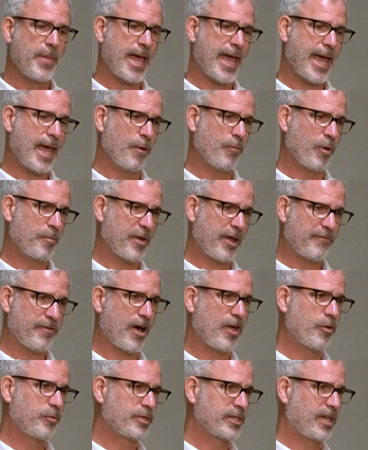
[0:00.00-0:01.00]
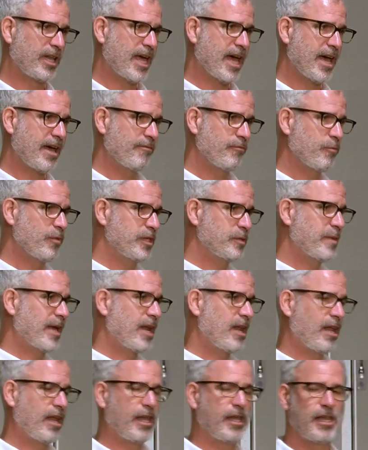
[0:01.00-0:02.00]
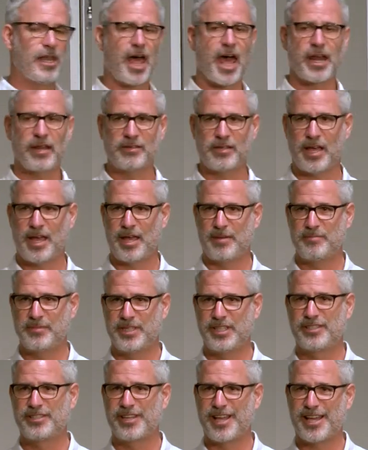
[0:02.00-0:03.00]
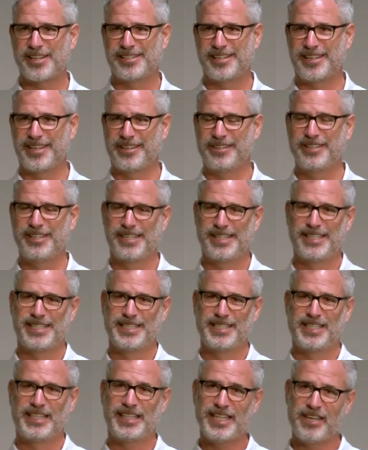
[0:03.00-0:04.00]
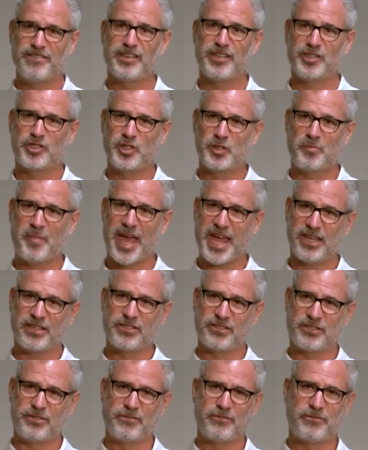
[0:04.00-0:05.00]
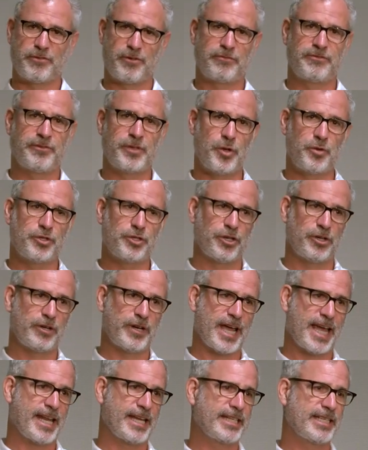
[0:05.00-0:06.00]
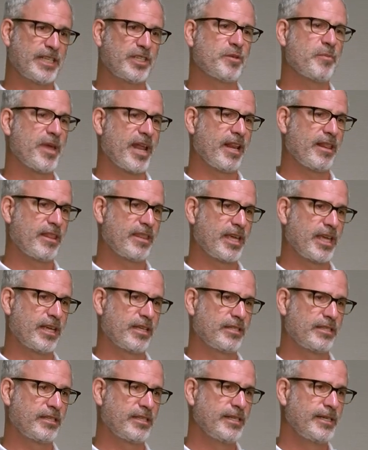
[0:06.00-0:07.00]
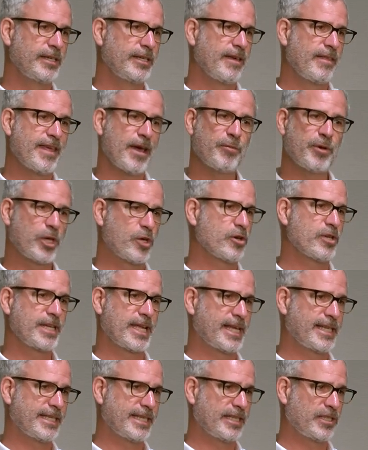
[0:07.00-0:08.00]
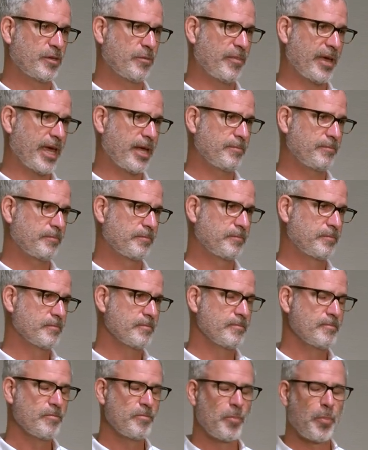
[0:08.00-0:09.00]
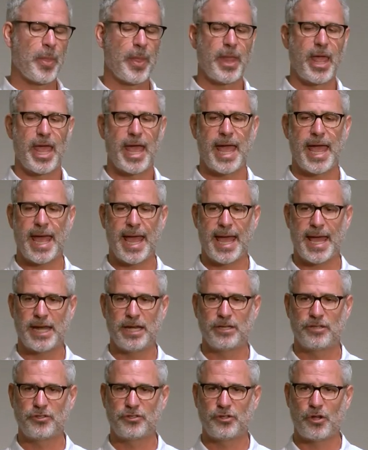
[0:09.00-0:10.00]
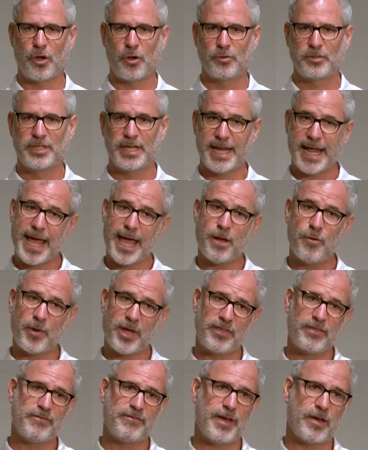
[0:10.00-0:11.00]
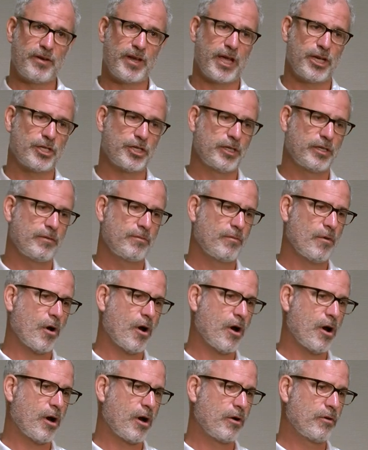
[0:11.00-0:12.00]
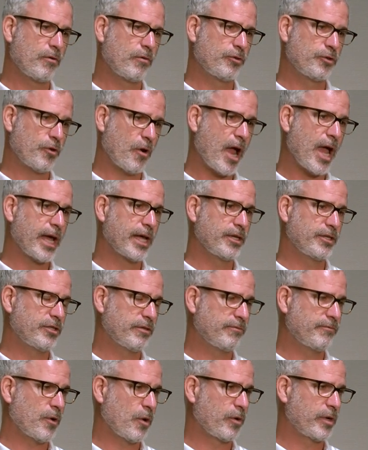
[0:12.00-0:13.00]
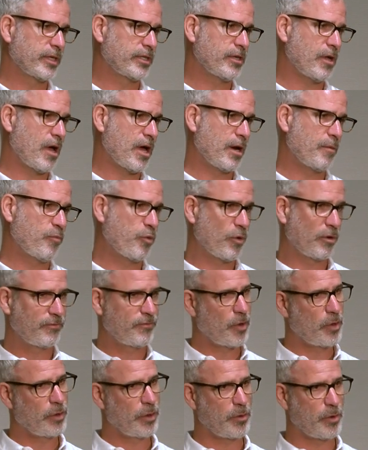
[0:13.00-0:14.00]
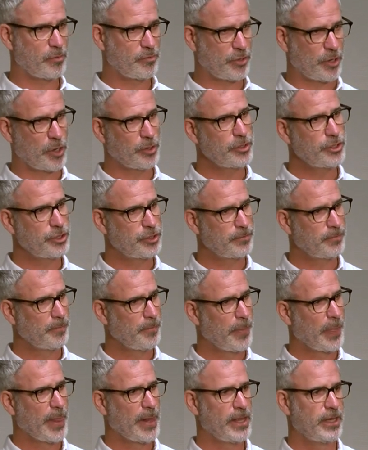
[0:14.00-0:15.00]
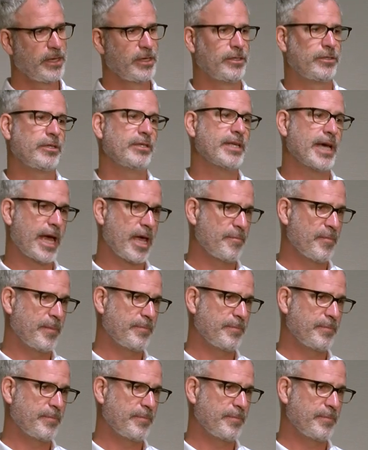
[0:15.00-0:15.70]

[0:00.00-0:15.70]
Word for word: And when my father was alive, we spent a lot of time discussing leaving space for future and anticipating things that we couldn't anticipate. And so today, we at the foundation are trying to focus on a portfolio approach to di